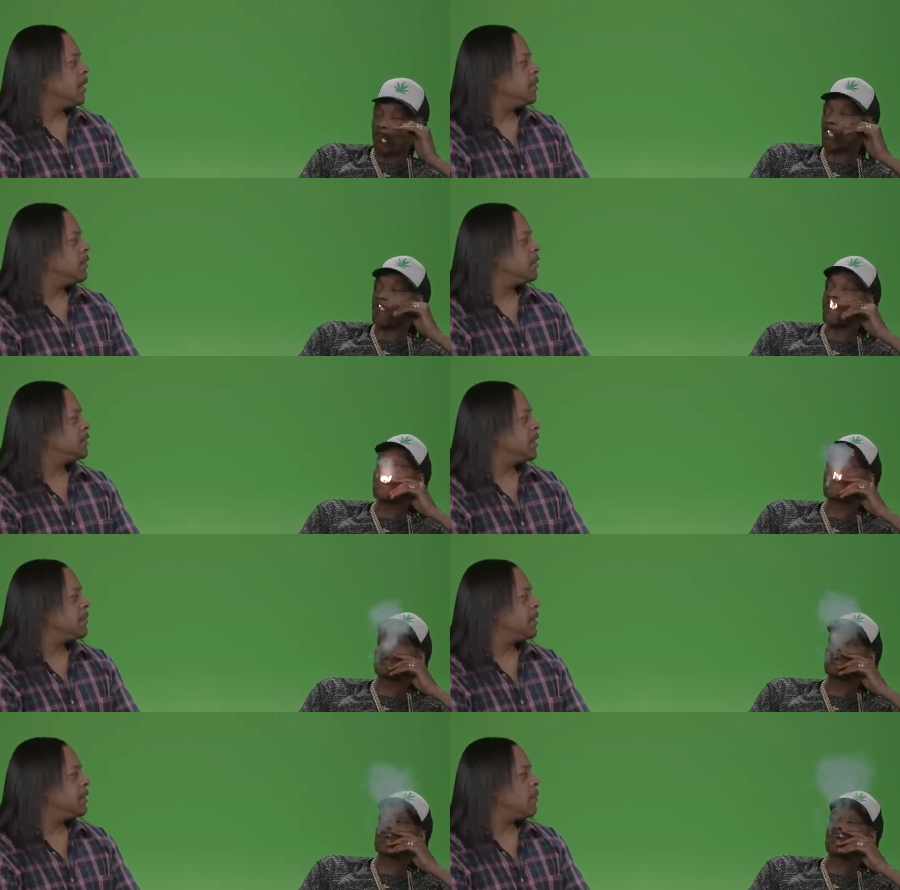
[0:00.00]
Speaker 1: and you could
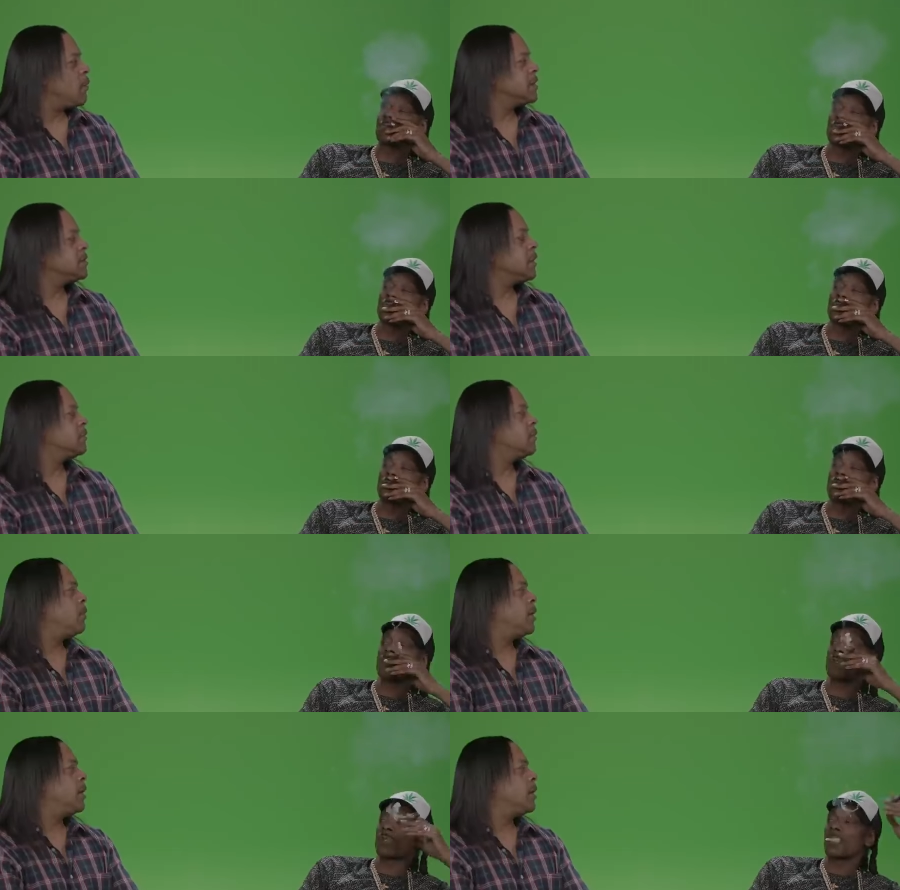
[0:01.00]
damn near watch it go
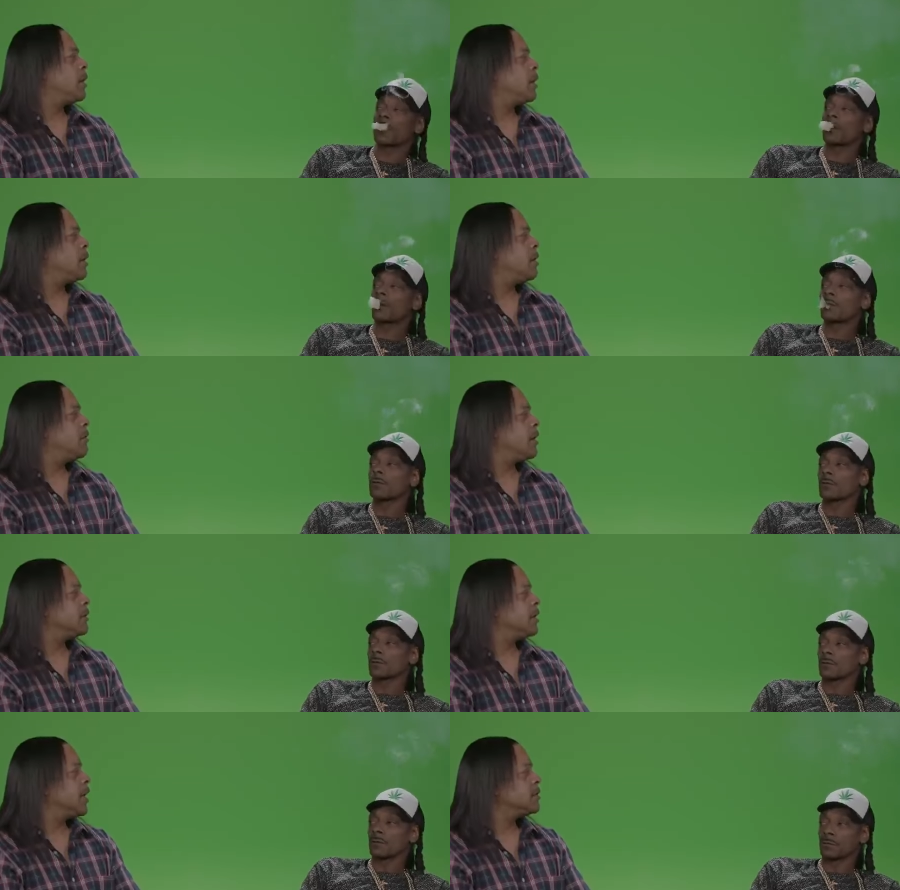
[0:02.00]
through one ear and, and go
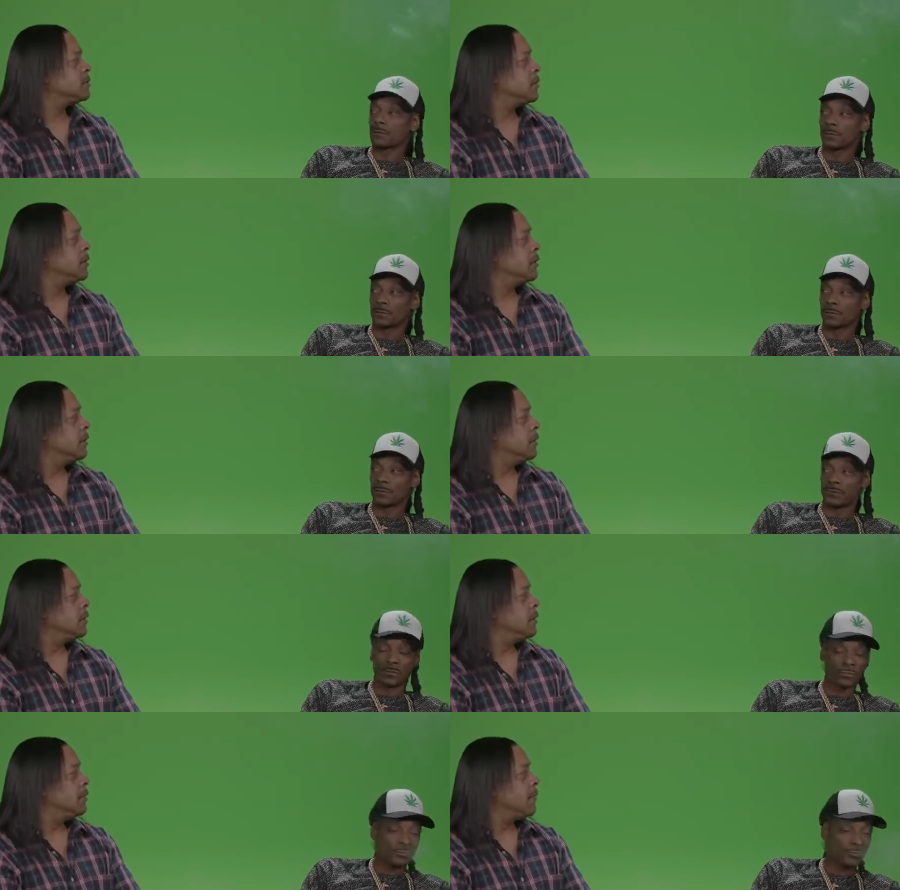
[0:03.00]
out the next one.
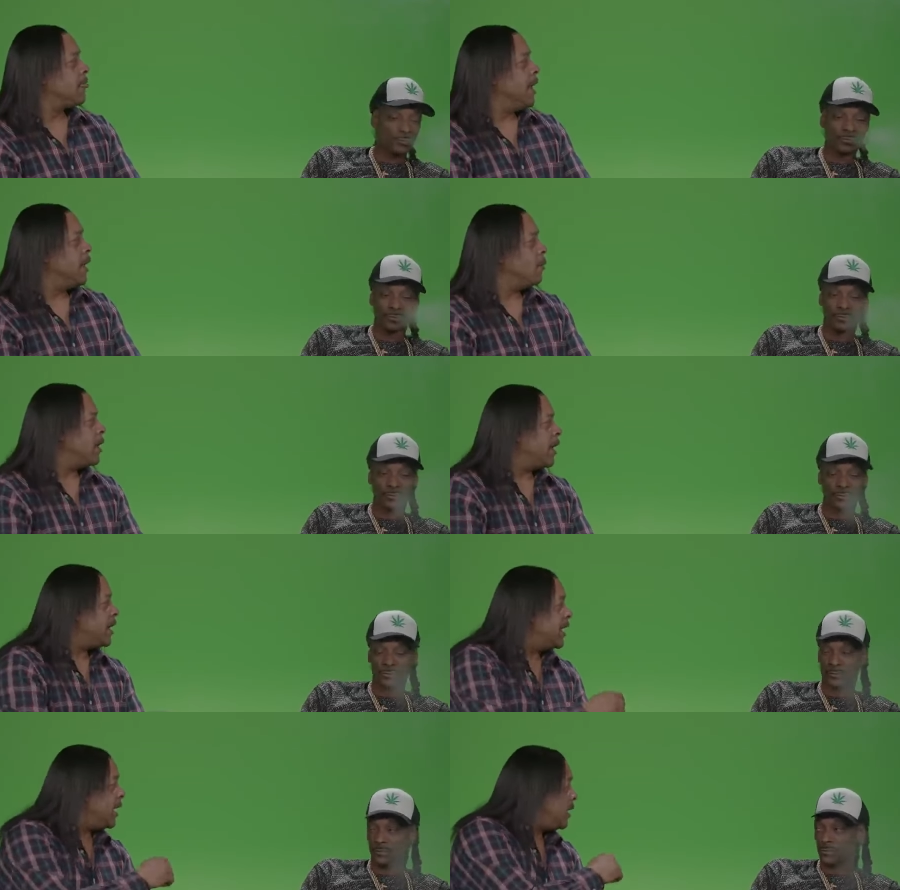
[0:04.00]
When,
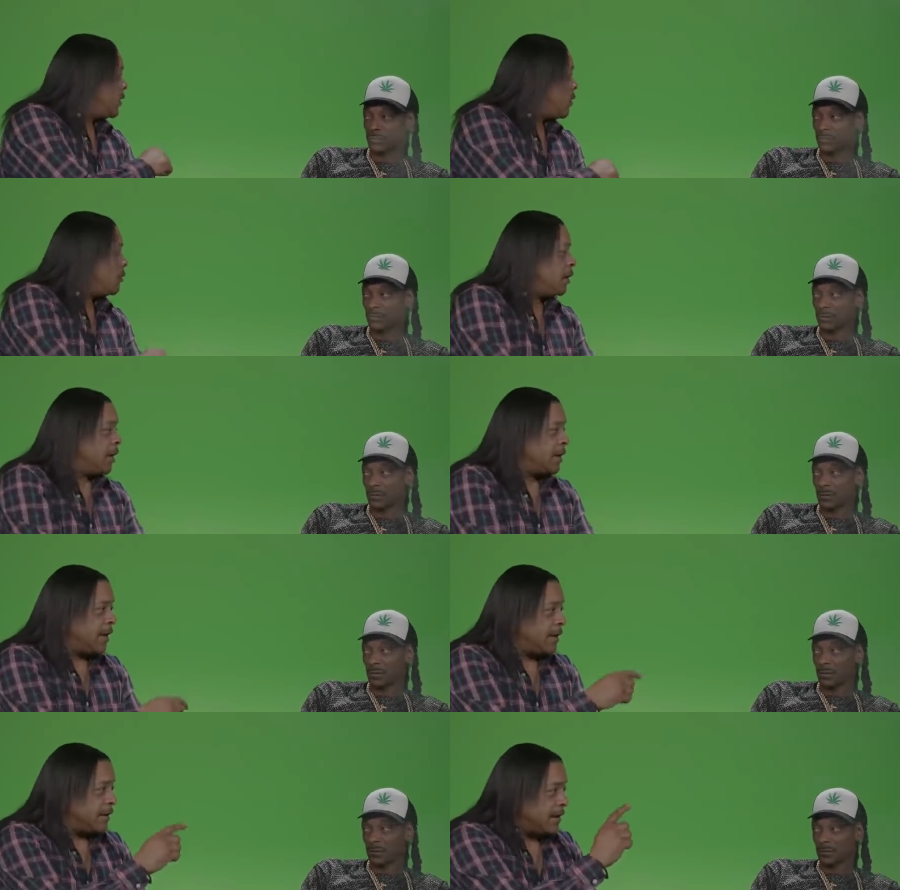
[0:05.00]
and he know
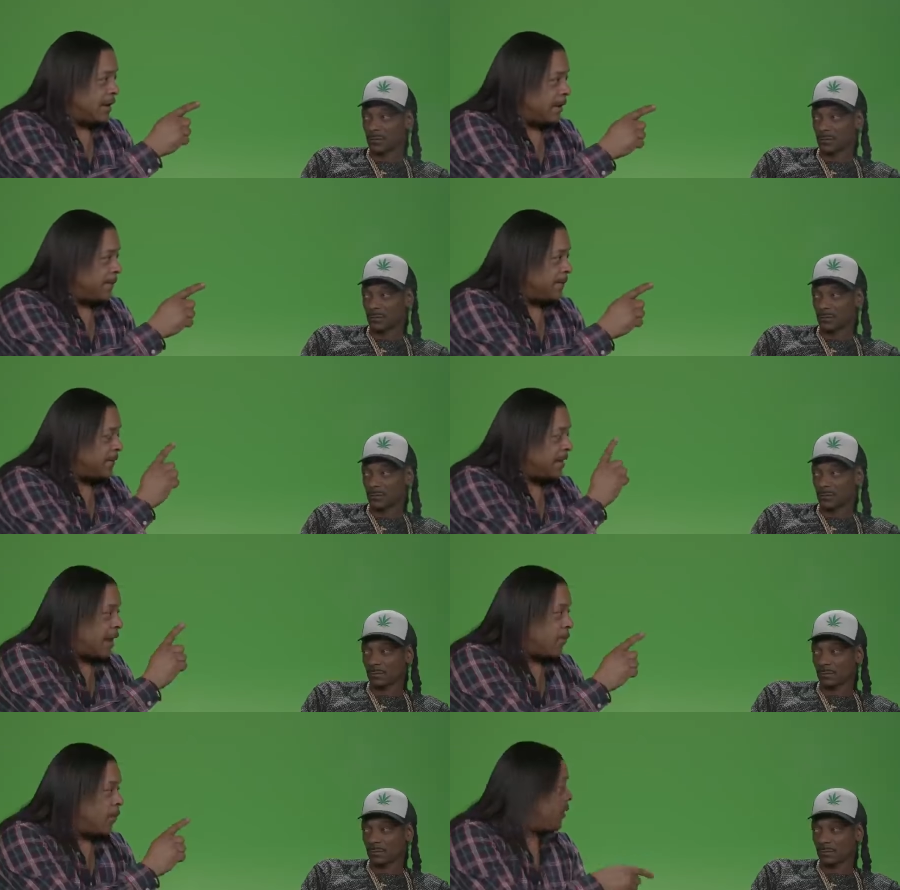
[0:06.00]
Ned
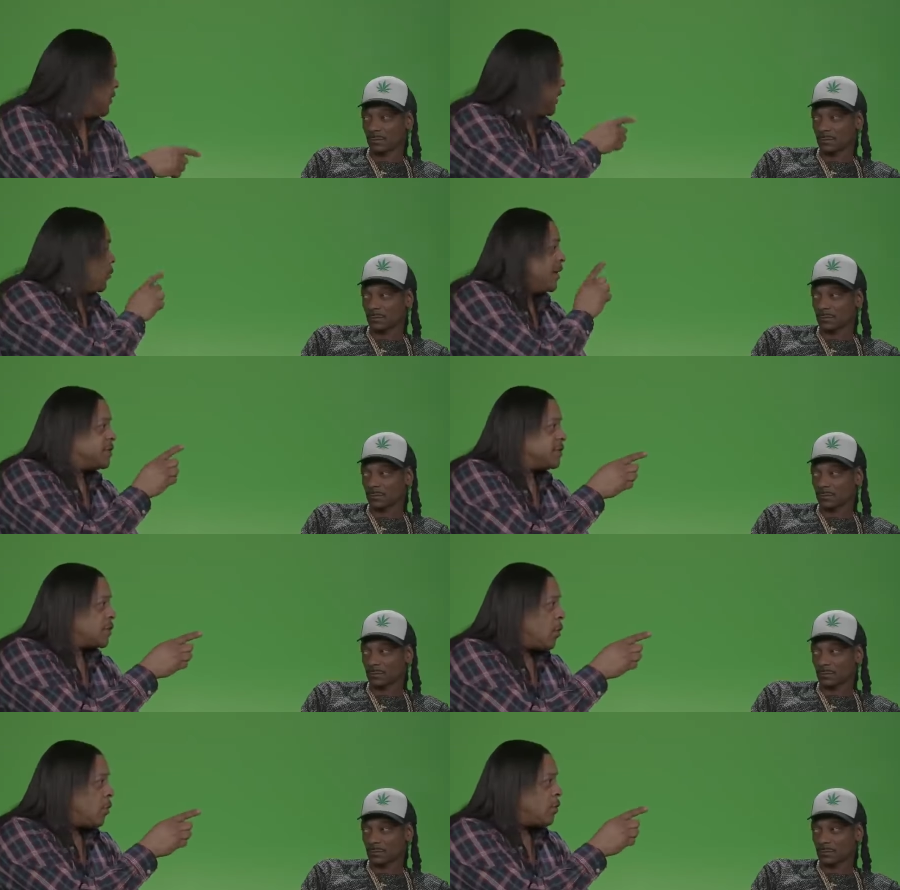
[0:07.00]
damn well. Ned, we
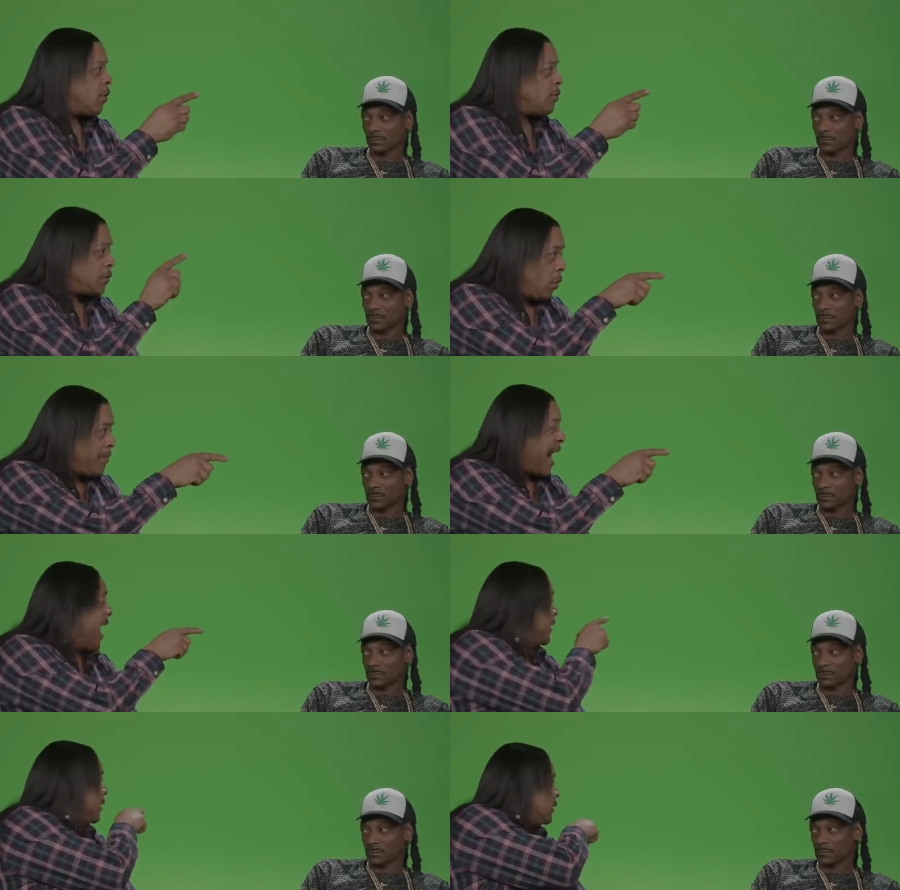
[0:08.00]
just told your your
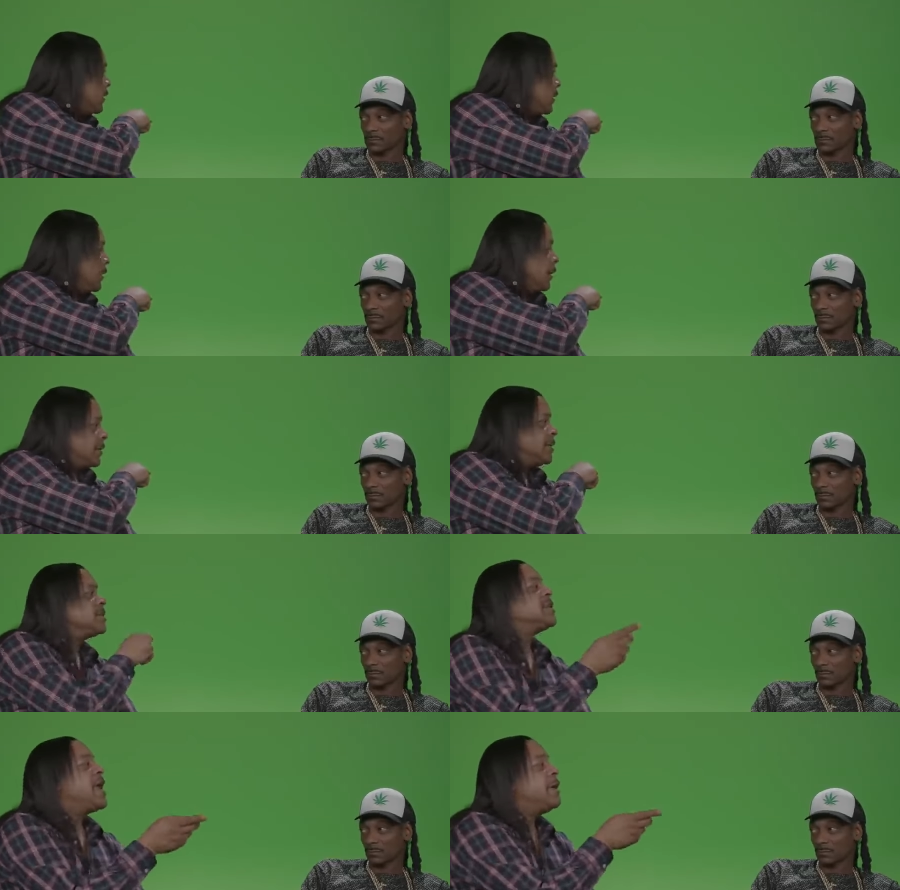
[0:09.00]
partner
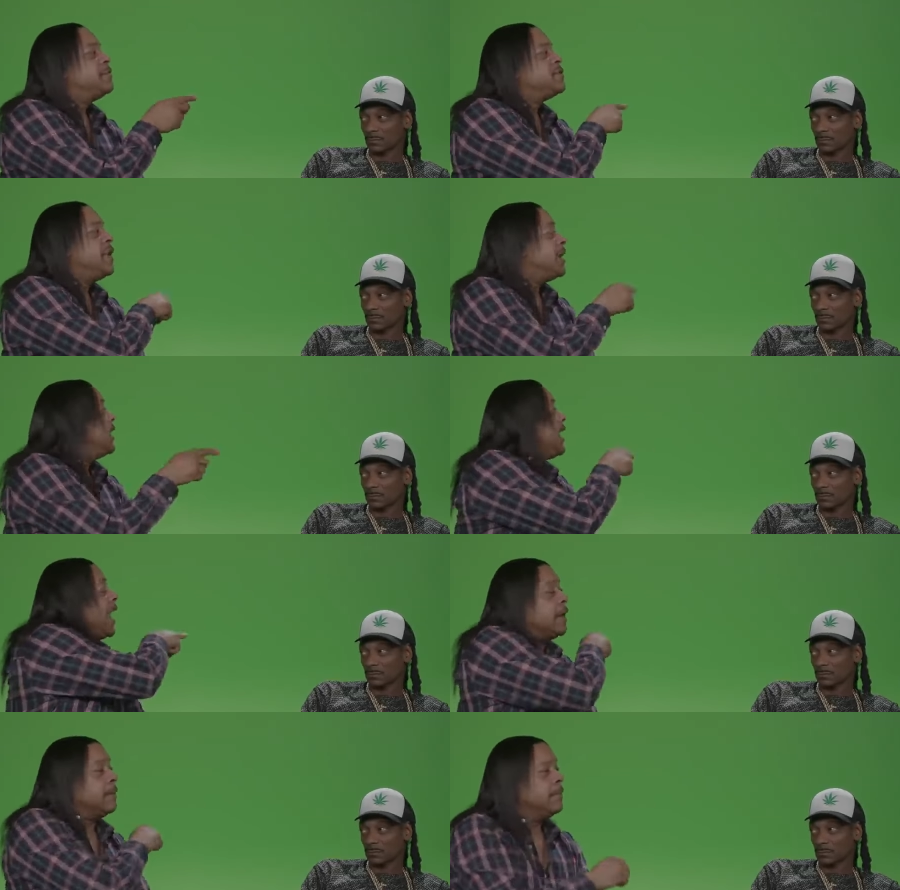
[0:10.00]
the same shit.
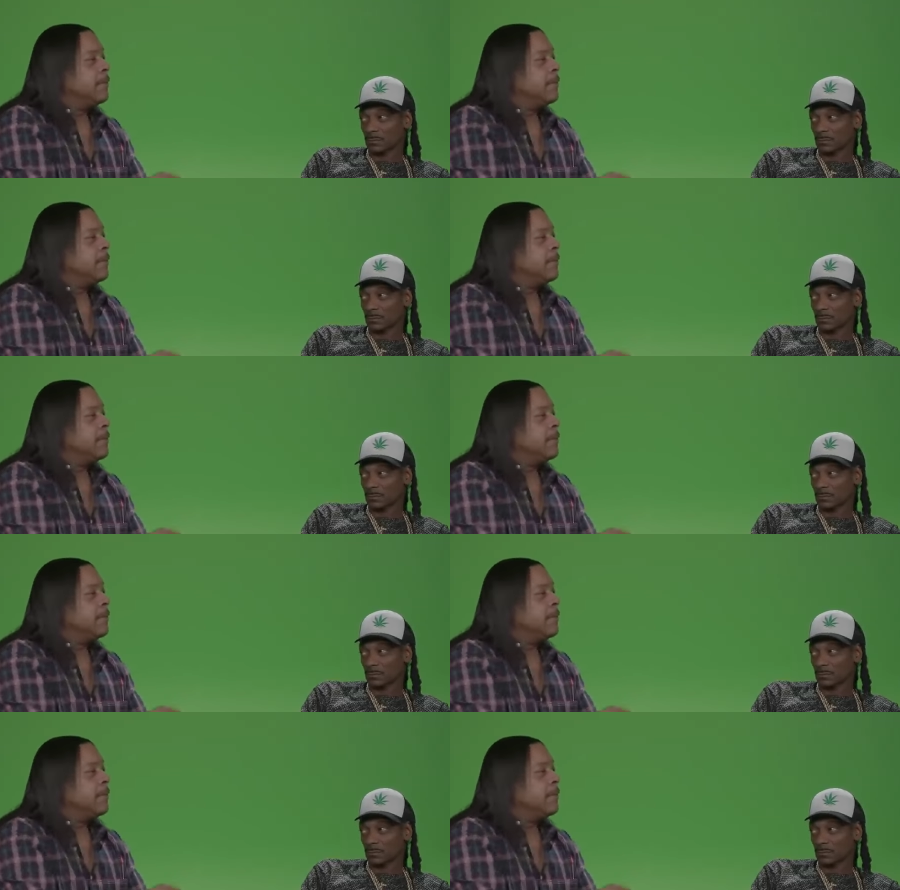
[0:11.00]
Look at